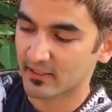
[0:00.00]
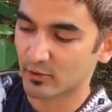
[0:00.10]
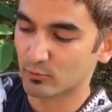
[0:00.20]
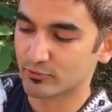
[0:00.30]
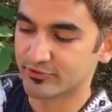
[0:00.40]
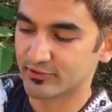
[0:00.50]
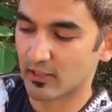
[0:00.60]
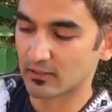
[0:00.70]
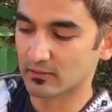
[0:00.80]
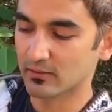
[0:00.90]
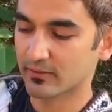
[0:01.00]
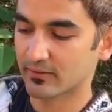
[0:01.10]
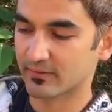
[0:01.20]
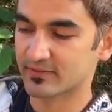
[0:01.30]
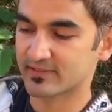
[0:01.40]
it will dull
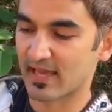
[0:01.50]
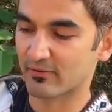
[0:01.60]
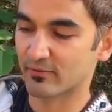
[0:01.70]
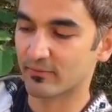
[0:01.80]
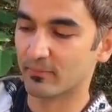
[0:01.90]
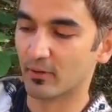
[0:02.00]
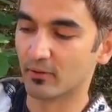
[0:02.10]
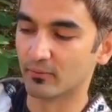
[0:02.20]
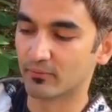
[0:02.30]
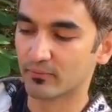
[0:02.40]
the sound of the bowl.